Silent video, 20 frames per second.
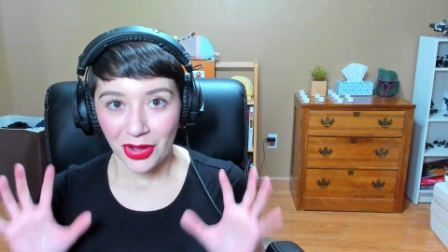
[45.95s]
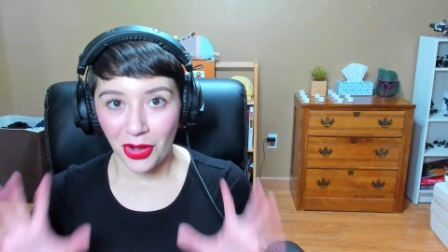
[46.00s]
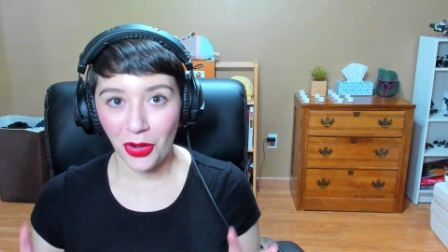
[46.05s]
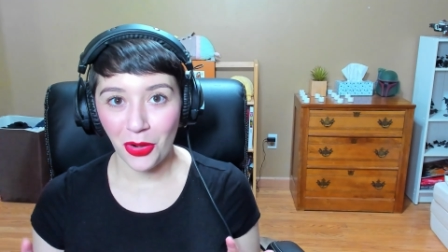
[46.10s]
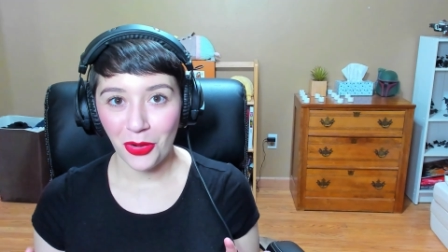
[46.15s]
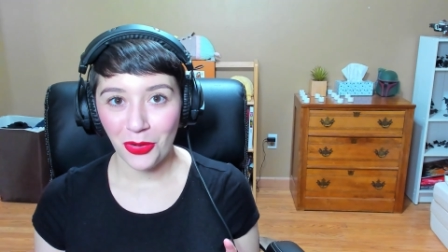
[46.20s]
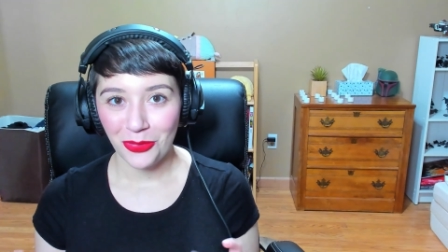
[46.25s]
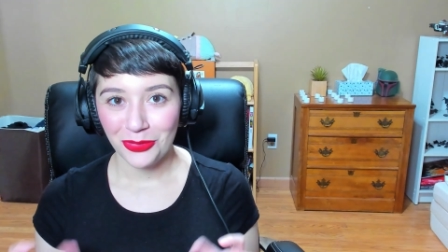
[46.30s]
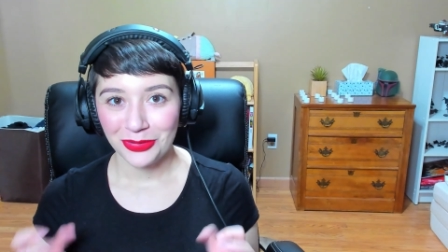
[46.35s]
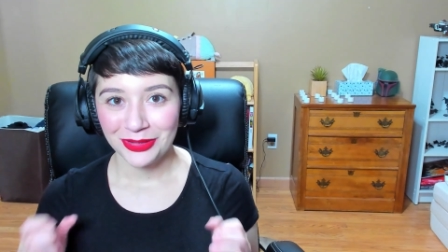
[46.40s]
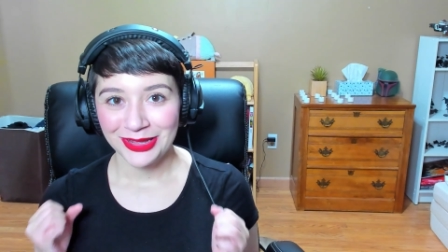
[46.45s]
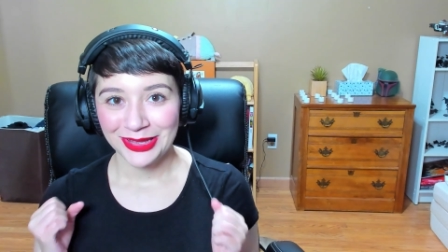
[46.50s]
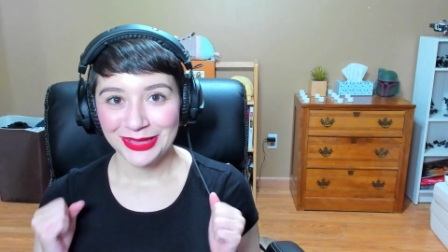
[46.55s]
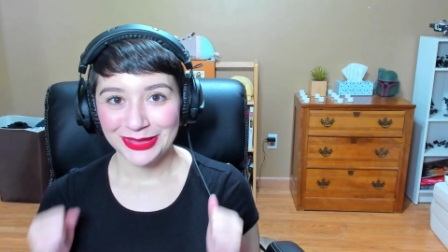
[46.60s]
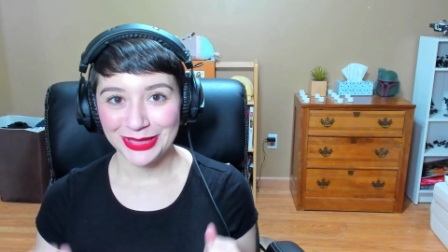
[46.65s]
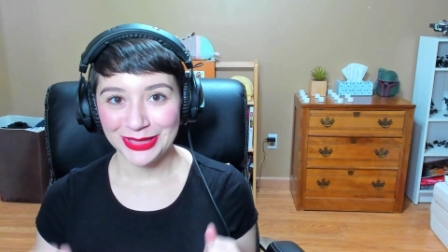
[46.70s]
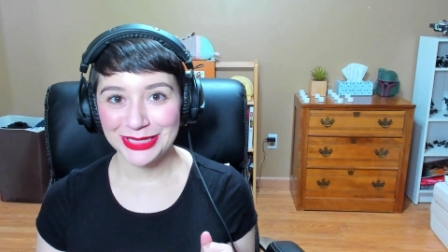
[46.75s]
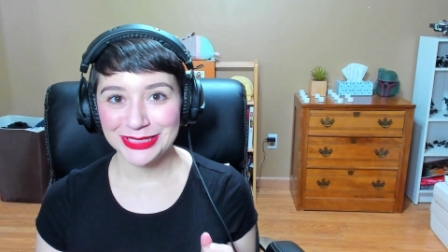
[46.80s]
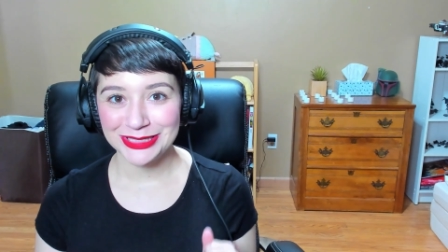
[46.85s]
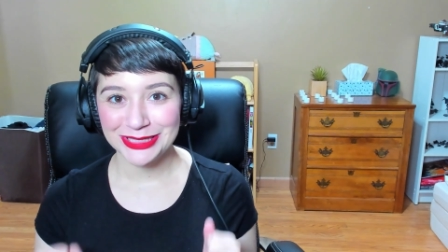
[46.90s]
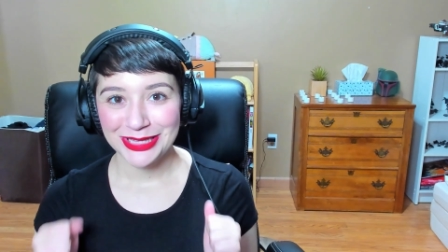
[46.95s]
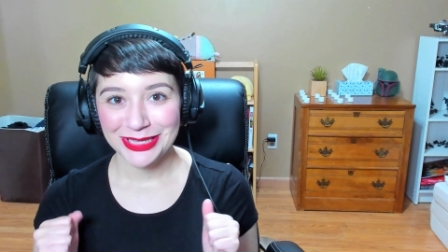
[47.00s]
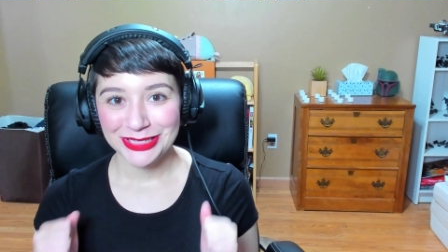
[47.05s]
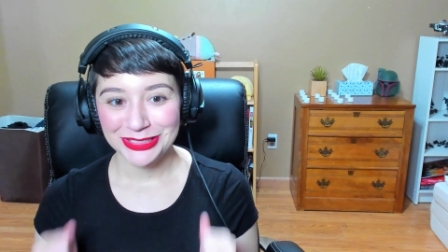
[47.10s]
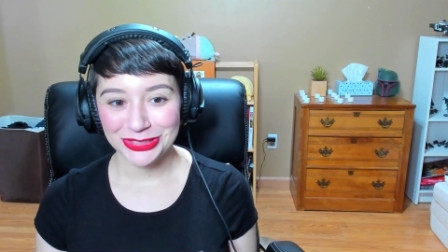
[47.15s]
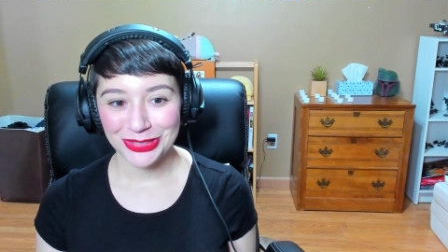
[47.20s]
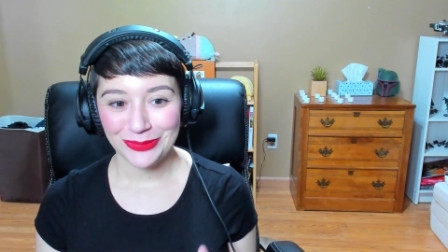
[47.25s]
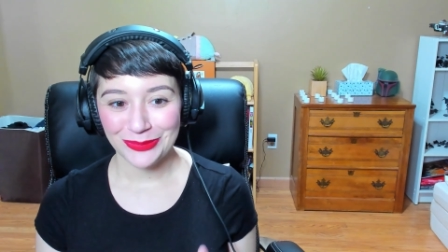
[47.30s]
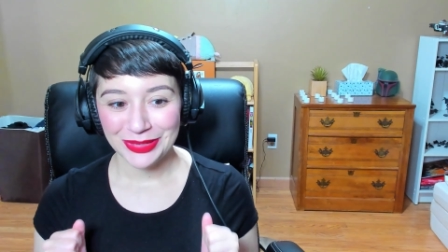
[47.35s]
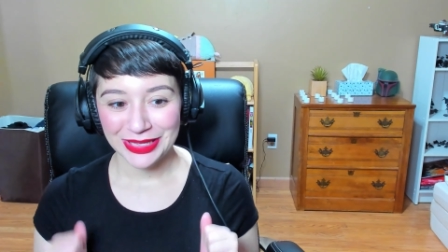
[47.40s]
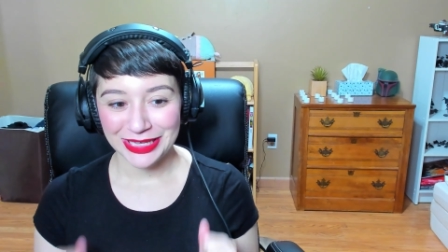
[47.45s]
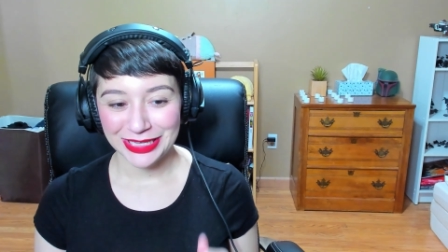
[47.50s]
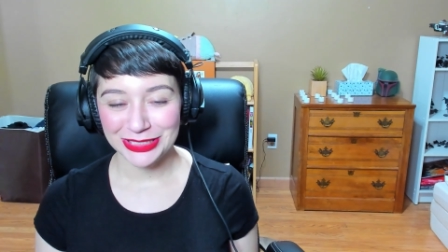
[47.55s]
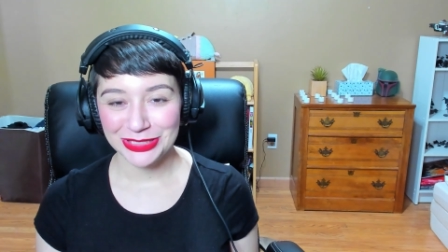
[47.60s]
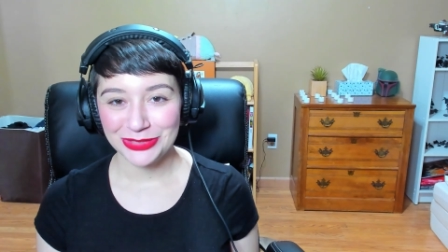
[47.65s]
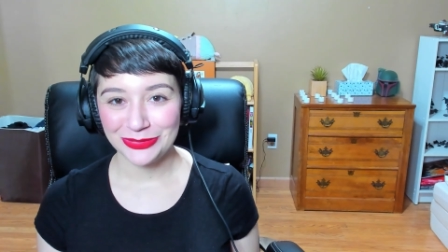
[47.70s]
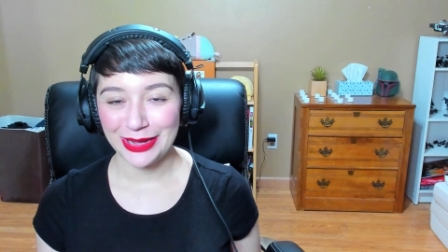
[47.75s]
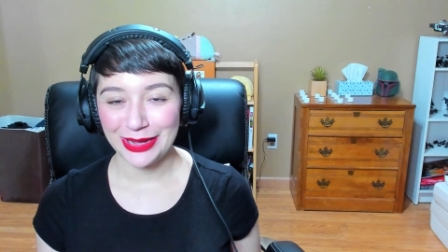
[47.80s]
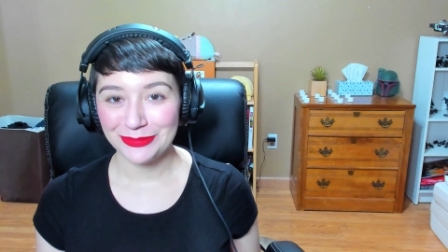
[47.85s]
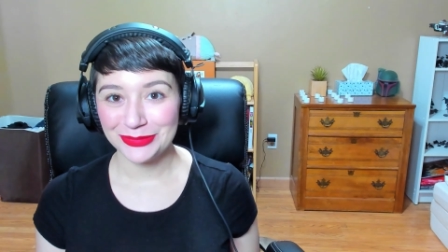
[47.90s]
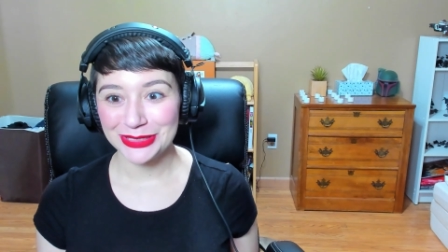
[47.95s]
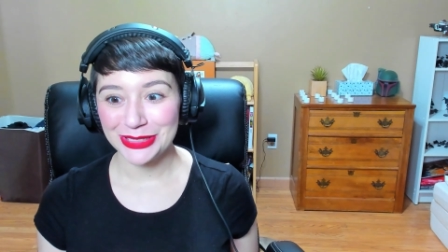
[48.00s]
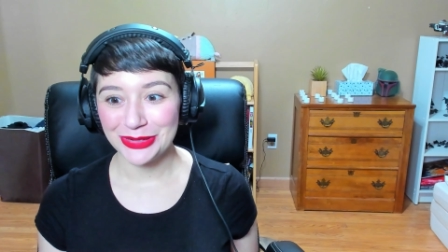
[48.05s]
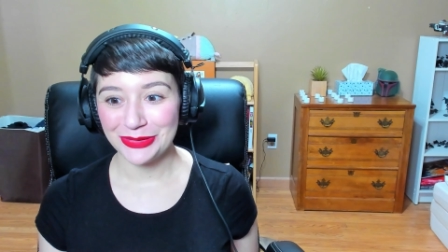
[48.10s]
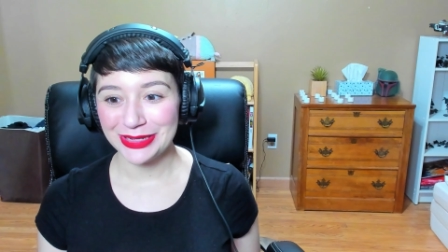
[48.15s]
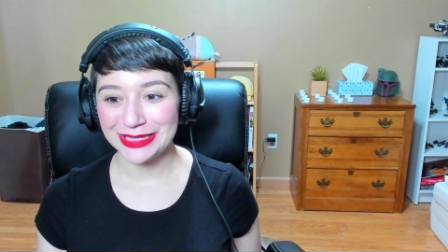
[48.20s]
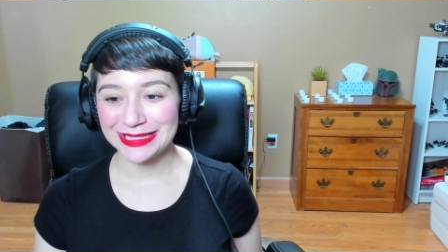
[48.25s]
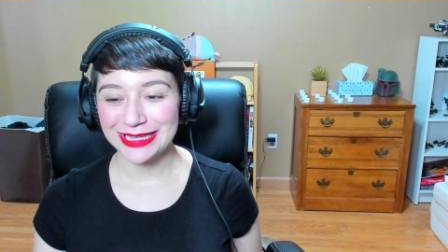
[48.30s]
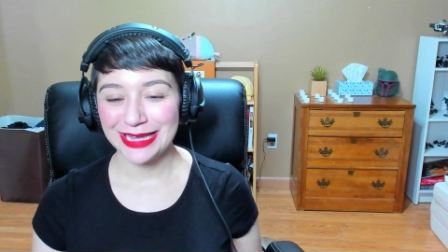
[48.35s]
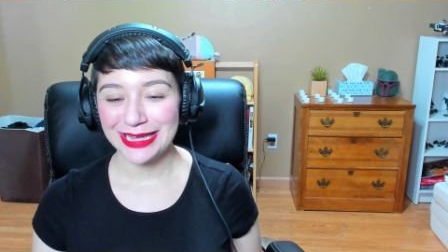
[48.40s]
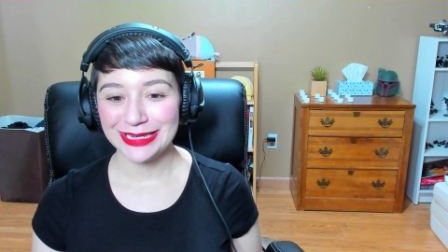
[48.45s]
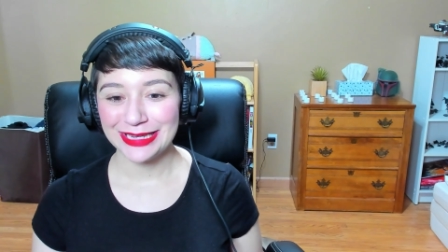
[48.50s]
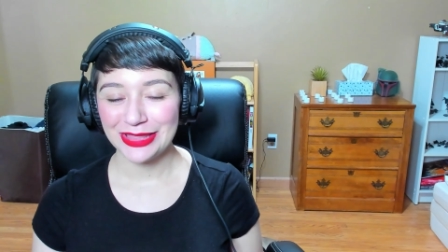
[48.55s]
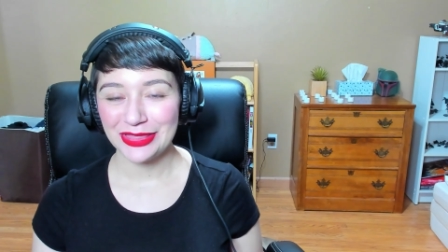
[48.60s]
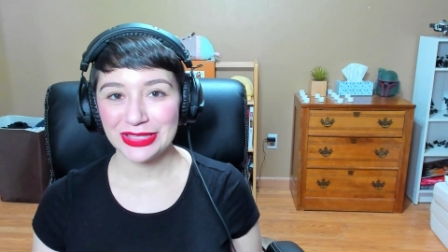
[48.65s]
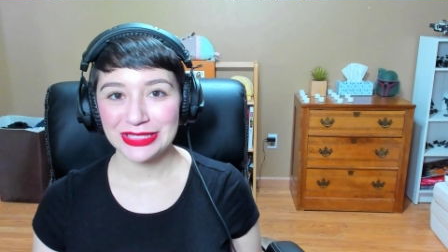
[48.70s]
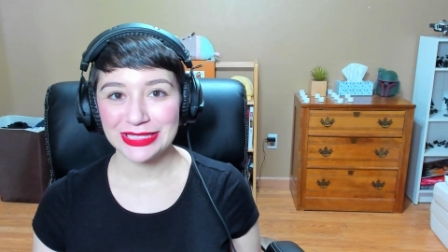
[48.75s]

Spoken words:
oh, let's jump into it. I'm so excited.